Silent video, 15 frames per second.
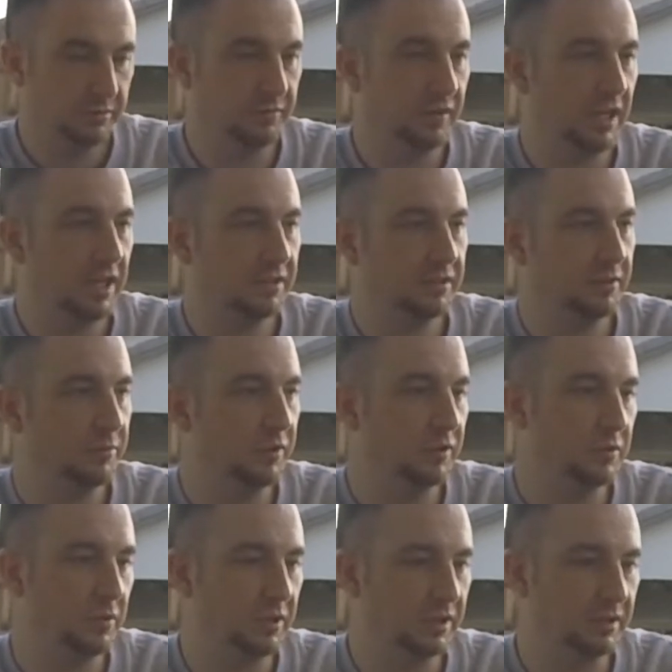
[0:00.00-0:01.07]
Flash number
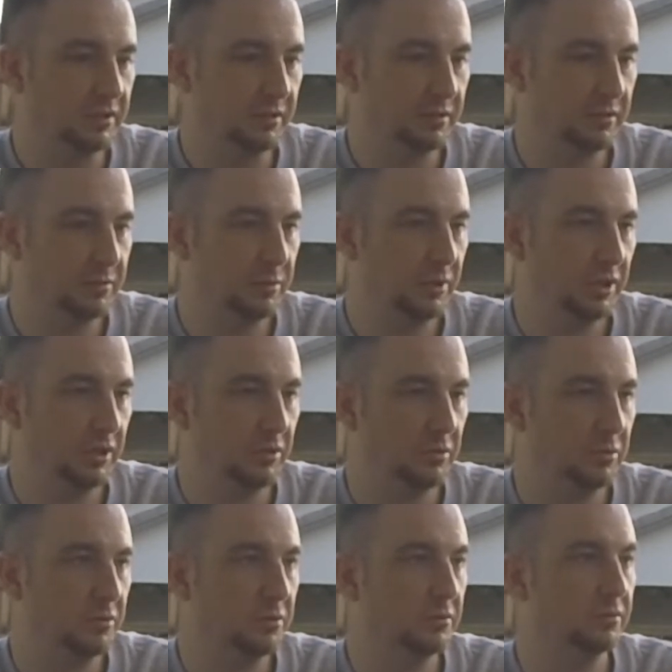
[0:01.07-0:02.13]
22 is pretty
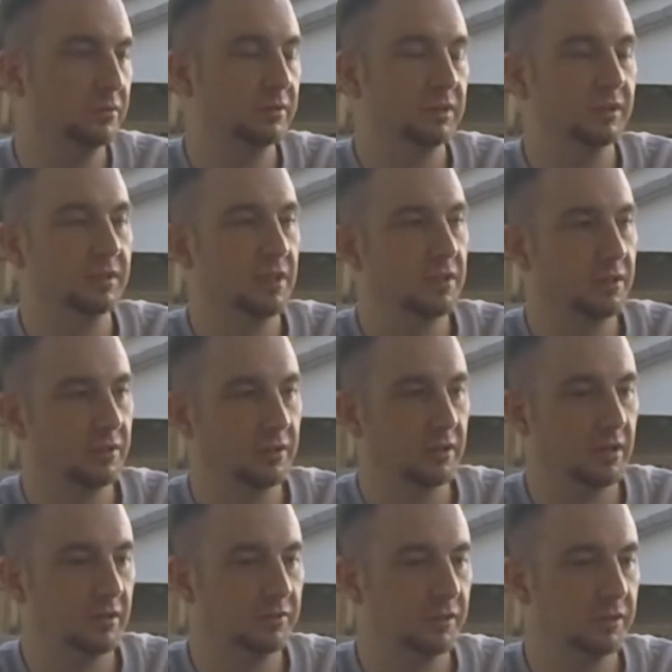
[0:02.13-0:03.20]
cool. Lenticular
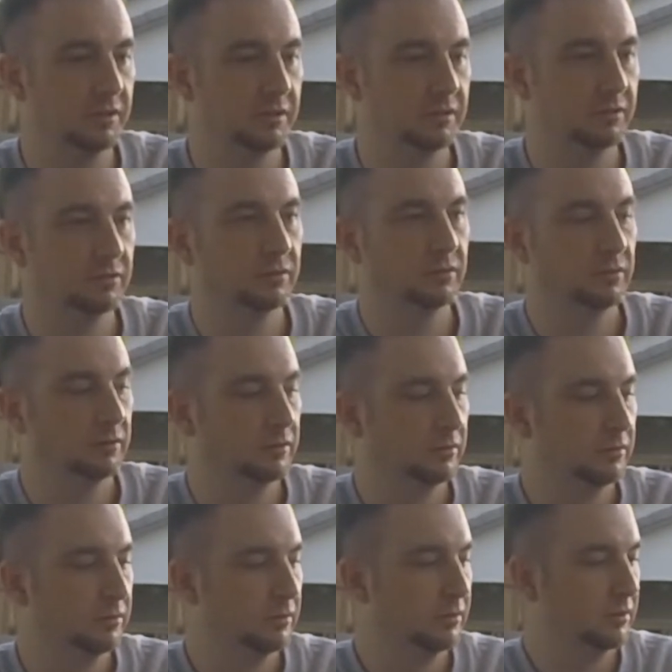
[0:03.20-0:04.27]
cover,
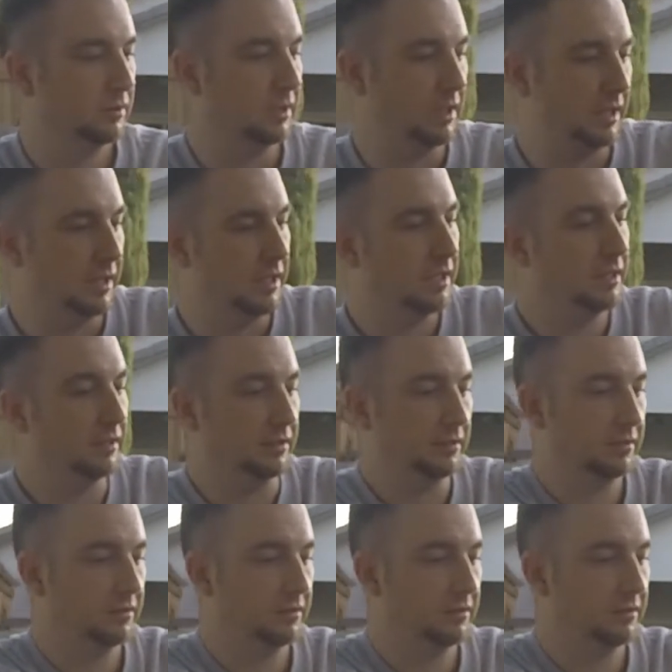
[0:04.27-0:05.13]
9/8.